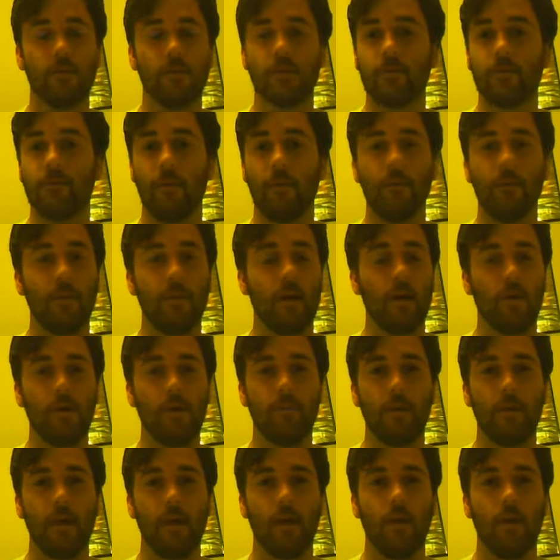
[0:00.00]
from bell to
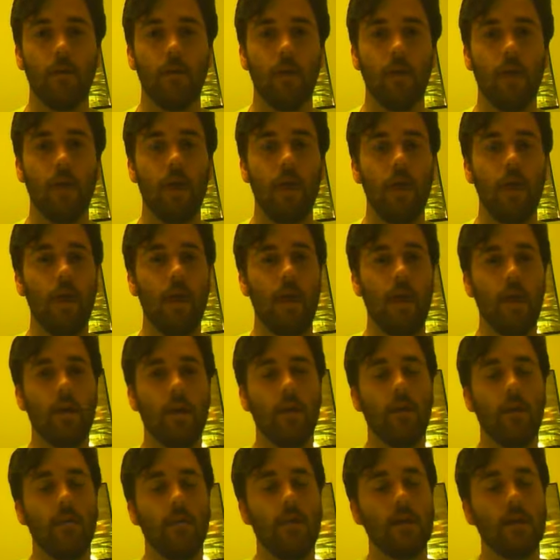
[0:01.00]
bell. And
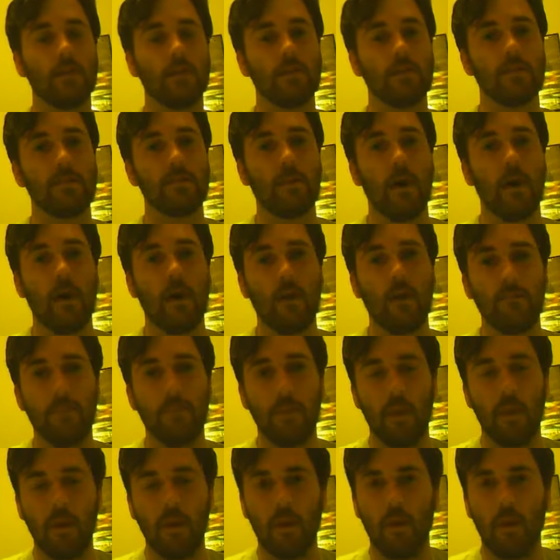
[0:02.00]
there's a spot
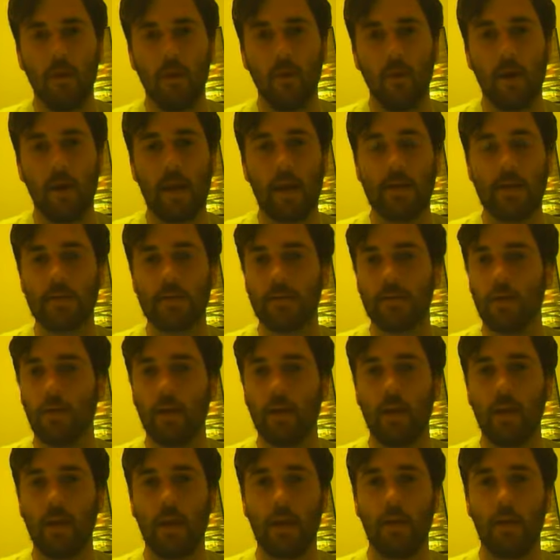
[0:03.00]
where
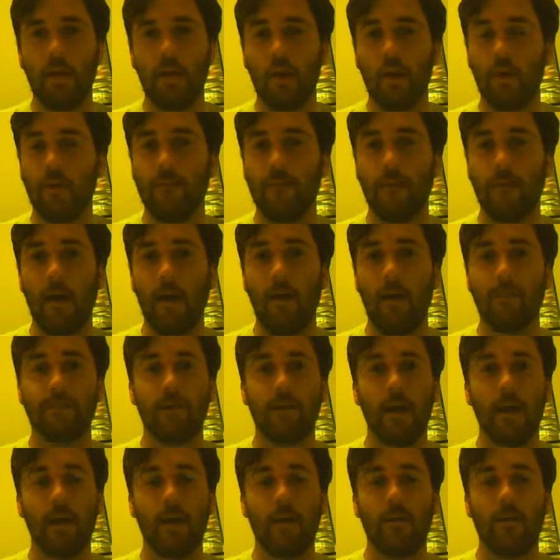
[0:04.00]
Castagnoli and Hero are out
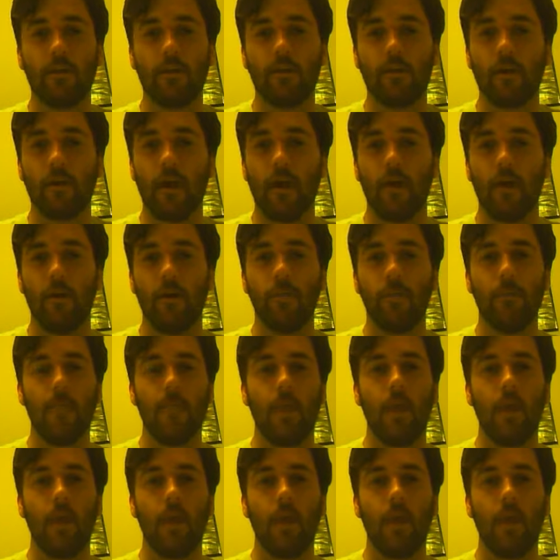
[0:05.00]
fighting in the crowd,